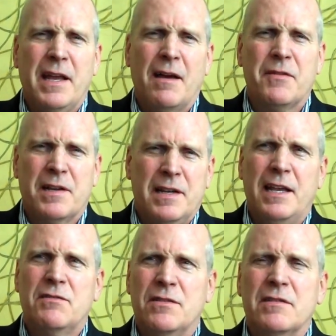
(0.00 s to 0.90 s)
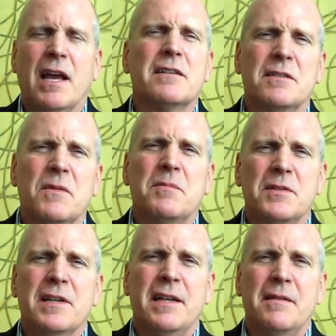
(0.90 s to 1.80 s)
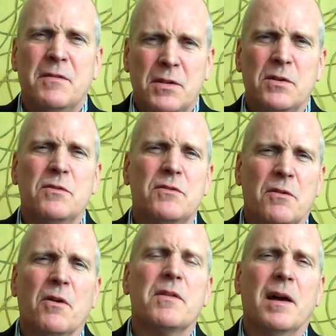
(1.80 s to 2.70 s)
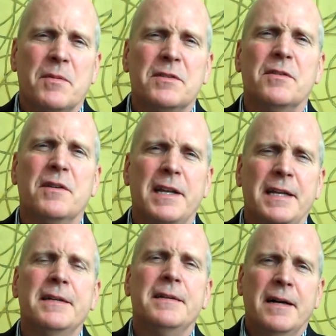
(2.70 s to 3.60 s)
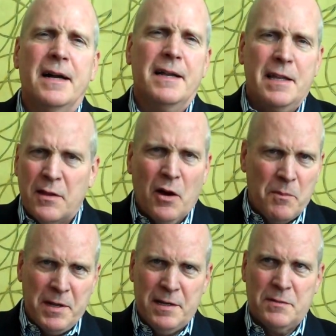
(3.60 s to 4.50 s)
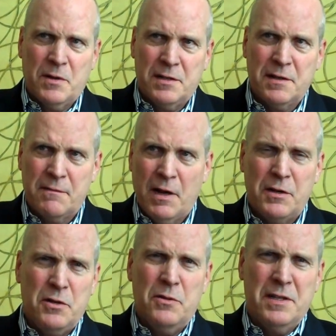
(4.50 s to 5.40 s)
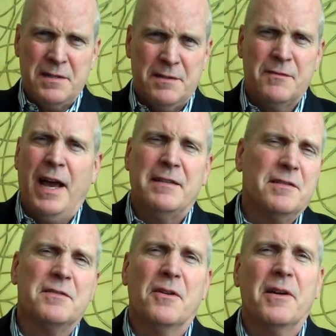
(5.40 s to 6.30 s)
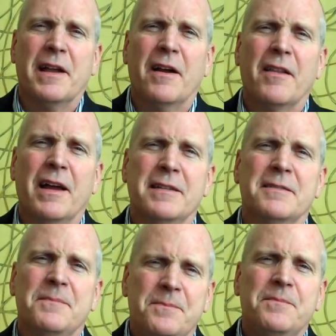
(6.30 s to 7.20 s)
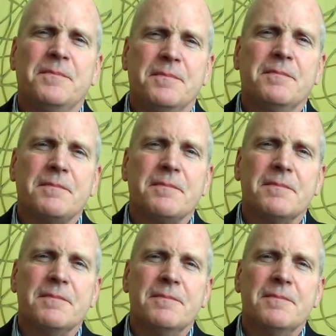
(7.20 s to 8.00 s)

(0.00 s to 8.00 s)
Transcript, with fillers: The African nations actually represent a huge growth opportunity. Ethiopian is one of our newest and fastest growing airlines. Okay,